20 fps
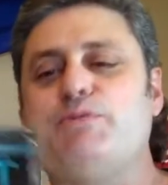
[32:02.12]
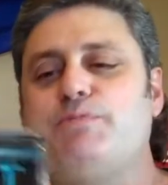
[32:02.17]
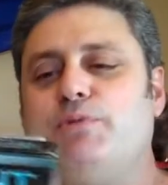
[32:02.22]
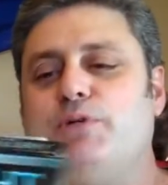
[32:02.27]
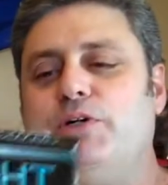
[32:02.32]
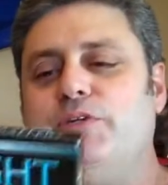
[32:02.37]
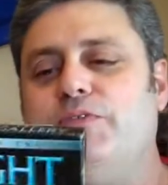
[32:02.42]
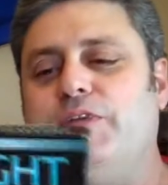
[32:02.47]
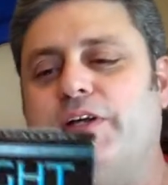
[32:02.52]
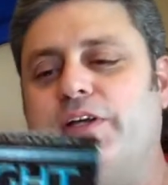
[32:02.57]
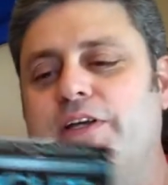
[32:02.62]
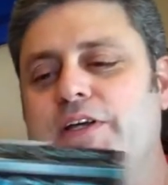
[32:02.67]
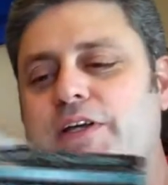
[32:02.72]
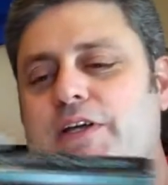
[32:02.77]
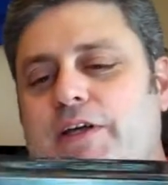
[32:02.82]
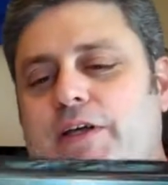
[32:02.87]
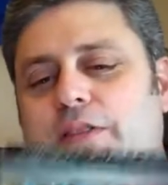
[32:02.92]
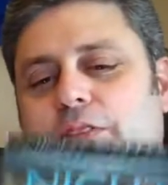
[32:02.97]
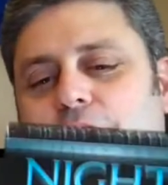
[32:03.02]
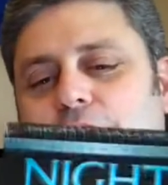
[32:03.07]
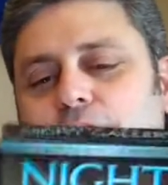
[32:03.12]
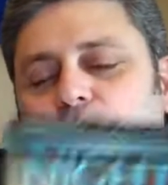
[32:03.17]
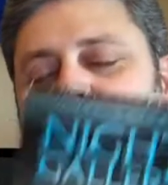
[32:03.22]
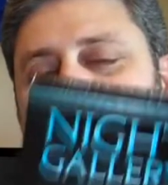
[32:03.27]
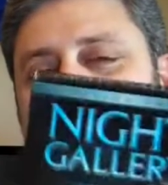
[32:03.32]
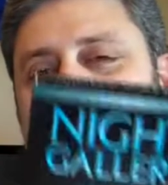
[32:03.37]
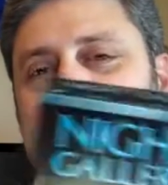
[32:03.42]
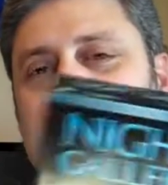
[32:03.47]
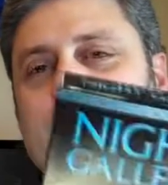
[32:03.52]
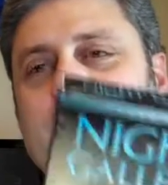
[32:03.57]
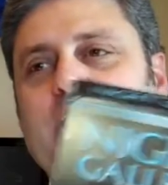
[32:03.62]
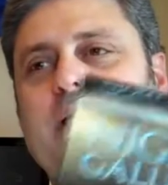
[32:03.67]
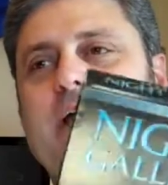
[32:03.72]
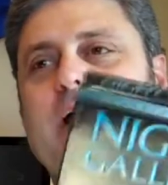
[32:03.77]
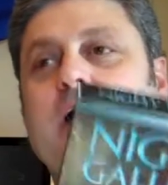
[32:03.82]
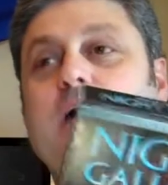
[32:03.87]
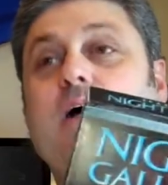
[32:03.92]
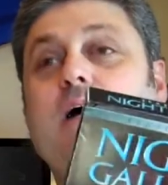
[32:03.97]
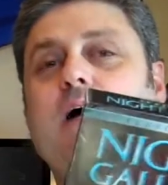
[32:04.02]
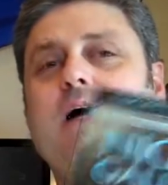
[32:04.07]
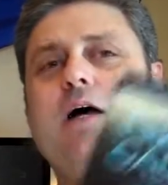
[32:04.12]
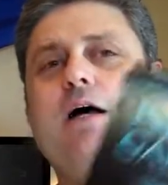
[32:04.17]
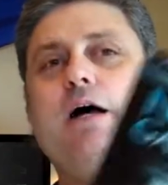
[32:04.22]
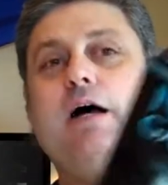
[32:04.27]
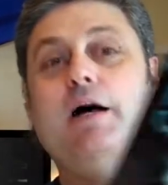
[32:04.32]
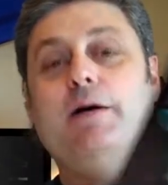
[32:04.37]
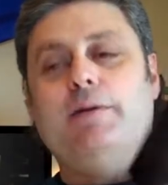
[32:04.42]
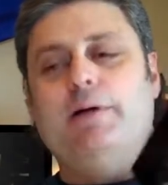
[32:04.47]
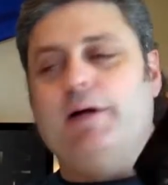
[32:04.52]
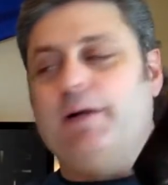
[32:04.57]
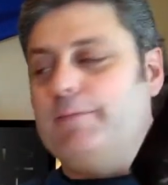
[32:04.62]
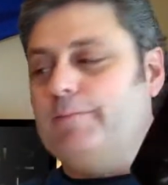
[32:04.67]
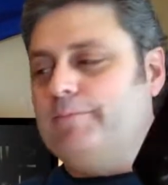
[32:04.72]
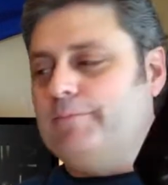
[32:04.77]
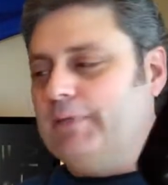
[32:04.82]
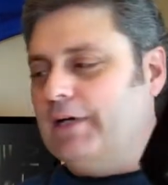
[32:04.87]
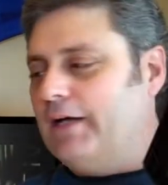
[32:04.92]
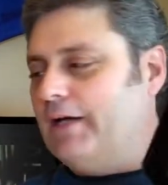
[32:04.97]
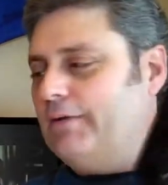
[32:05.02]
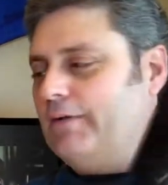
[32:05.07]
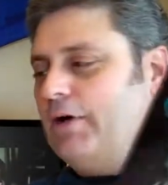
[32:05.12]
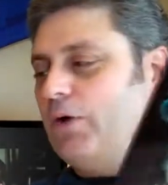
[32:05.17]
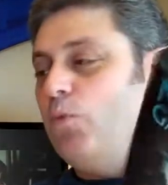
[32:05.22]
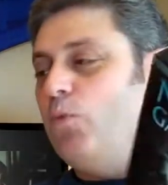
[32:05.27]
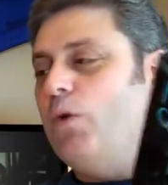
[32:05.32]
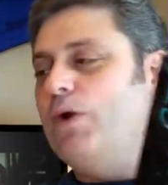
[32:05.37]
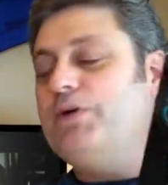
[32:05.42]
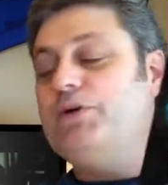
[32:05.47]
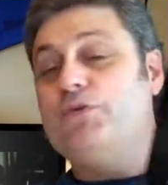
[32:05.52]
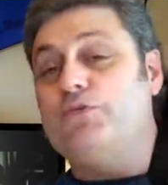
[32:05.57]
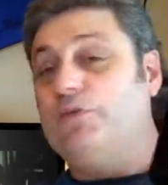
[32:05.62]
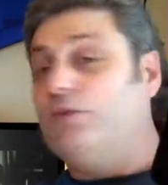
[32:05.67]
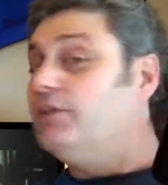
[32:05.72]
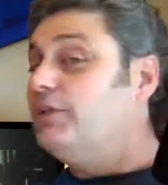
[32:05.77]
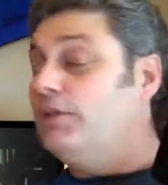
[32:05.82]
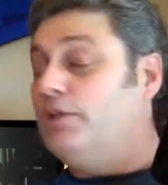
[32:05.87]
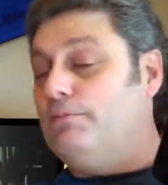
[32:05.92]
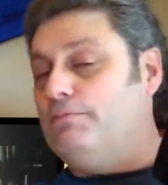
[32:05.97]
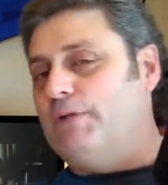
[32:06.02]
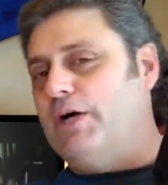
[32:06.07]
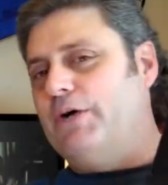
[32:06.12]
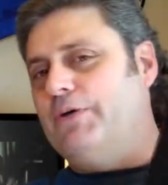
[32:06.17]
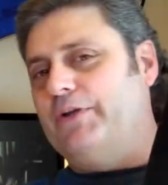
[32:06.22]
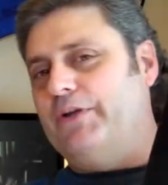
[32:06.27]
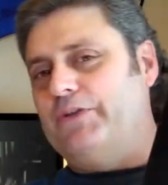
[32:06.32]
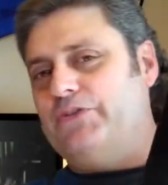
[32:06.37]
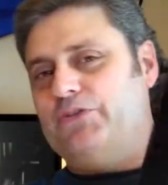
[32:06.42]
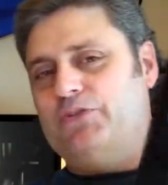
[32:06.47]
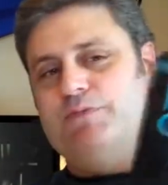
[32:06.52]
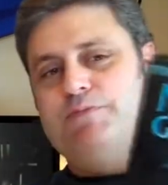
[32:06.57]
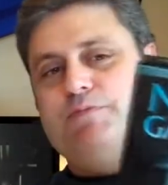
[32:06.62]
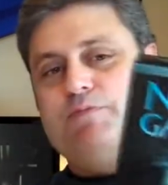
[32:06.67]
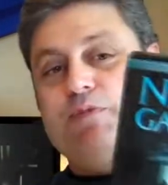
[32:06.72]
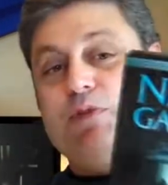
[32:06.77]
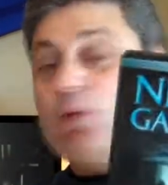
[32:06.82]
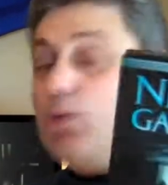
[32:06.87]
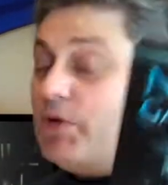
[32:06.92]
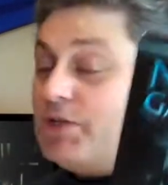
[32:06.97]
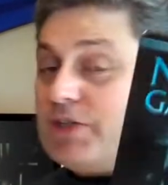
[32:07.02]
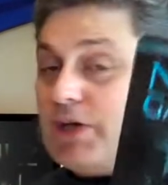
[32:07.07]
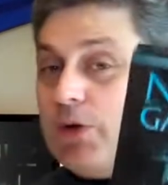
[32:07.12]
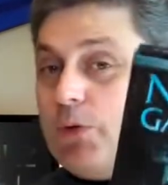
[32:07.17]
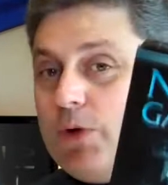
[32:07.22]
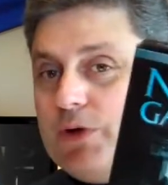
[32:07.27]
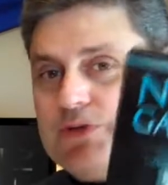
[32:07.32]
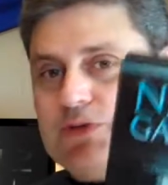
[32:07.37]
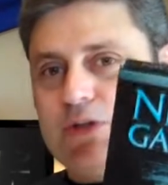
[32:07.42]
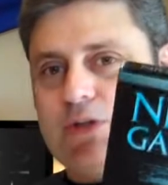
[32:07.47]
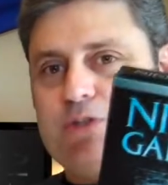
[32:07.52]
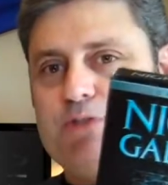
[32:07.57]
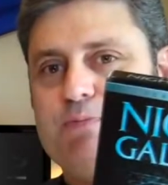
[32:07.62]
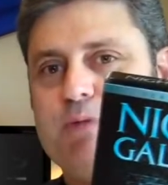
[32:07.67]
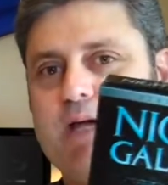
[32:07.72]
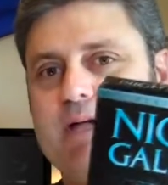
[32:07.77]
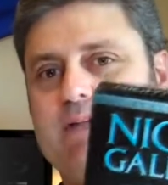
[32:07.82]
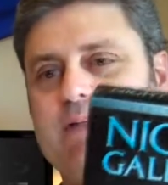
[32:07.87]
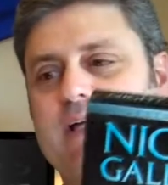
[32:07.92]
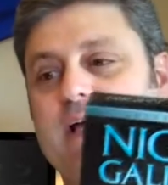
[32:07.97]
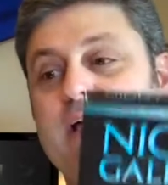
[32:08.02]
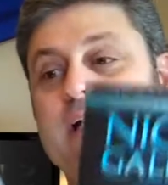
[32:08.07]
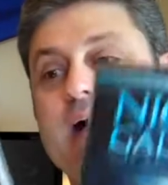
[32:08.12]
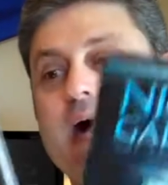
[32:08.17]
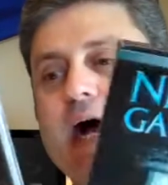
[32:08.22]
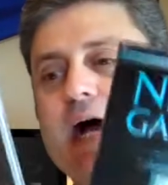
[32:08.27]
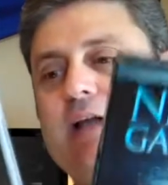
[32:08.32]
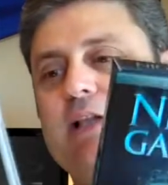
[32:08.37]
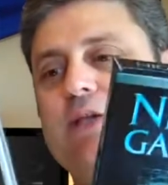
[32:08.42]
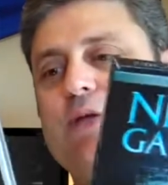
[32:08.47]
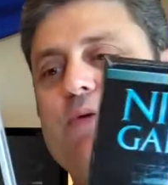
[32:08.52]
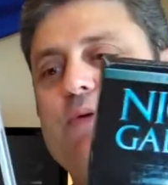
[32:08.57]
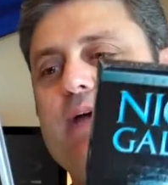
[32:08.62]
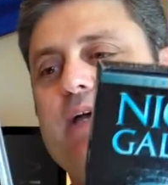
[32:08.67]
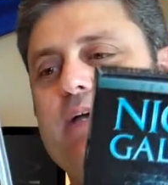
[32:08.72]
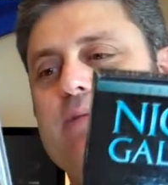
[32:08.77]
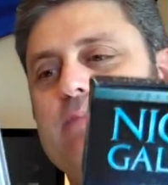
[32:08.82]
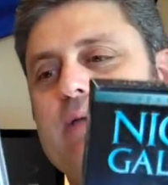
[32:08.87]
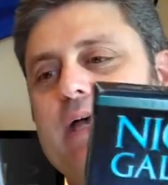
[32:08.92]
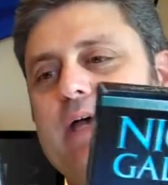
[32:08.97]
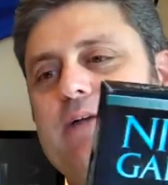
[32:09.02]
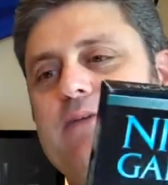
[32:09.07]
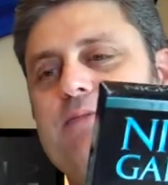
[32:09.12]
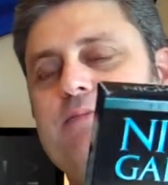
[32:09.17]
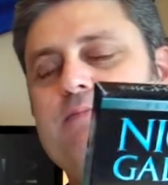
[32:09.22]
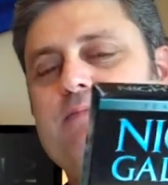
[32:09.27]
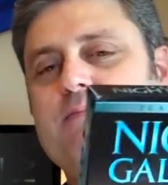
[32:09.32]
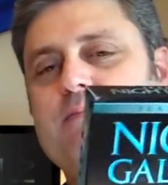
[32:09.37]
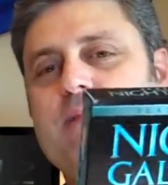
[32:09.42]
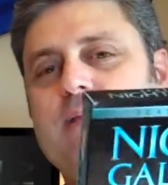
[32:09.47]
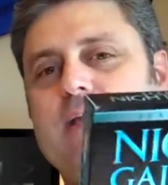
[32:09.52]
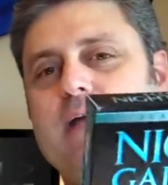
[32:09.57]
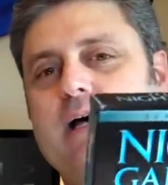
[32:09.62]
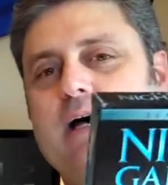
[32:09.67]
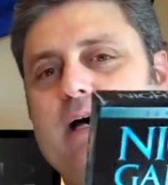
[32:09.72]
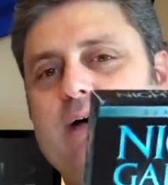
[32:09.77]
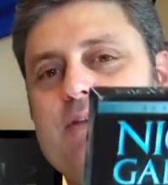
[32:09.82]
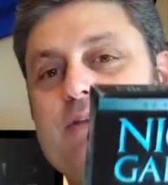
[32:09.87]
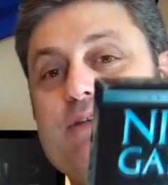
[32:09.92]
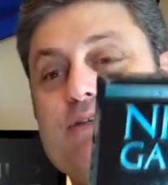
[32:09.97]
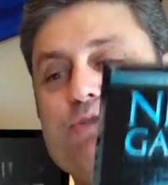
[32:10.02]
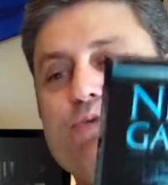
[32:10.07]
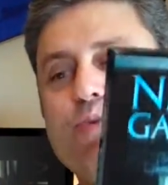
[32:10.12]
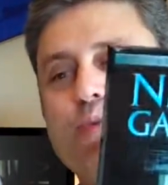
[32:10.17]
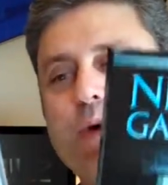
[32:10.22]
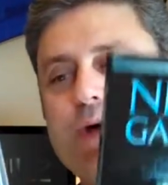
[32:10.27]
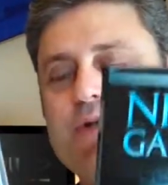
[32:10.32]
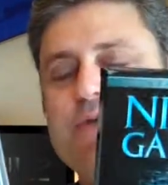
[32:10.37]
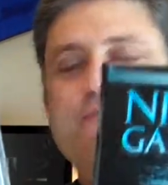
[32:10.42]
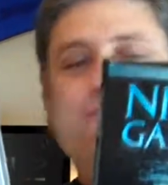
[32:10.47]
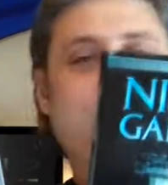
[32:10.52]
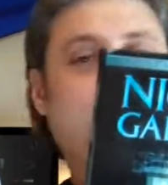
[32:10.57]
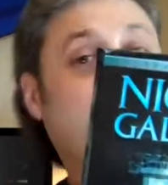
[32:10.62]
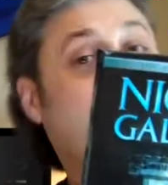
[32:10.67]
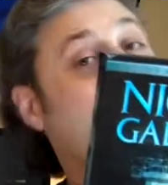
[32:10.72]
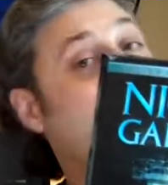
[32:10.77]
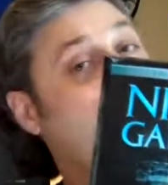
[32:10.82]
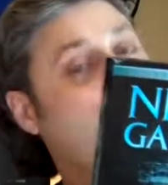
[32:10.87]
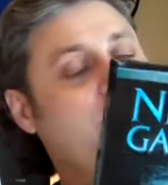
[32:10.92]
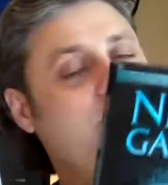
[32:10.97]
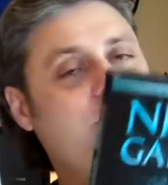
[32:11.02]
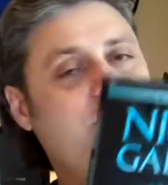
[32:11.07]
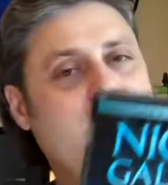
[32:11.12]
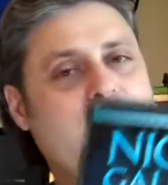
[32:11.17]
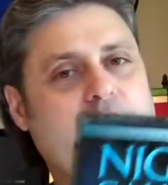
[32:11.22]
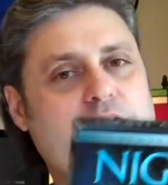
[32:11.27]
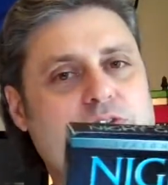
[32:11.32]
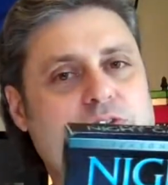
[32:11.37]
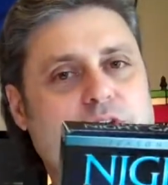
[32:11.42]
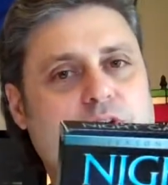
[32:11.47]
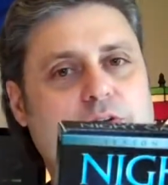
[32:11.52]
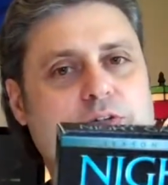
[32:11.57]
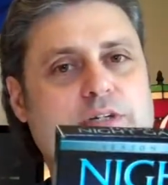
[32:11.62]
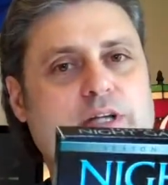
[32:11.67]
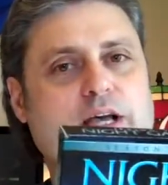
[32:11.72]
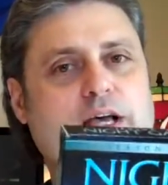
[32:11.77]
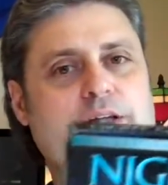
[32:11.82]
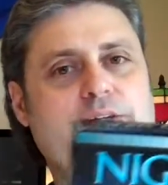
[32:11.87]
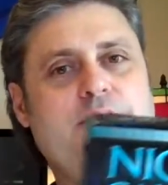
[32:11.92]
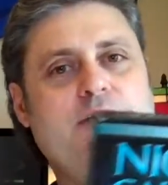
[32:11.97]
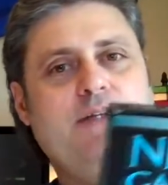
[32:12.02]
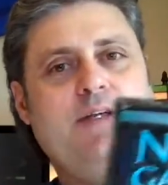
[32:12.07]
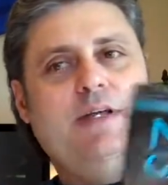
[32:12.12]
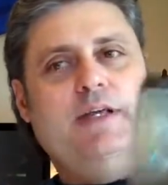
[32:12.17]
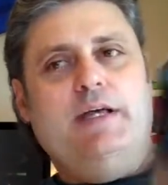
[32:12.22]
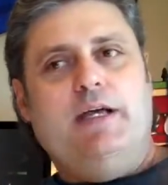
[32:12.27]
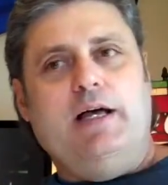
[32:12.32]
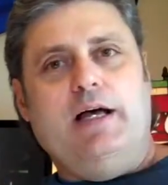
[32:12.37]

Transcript: was perfect. This was really a, a, a, a wonderful little bonus, which I wasn't expecting. I'd highly recommend uh, these wonderful little vignettes that are done.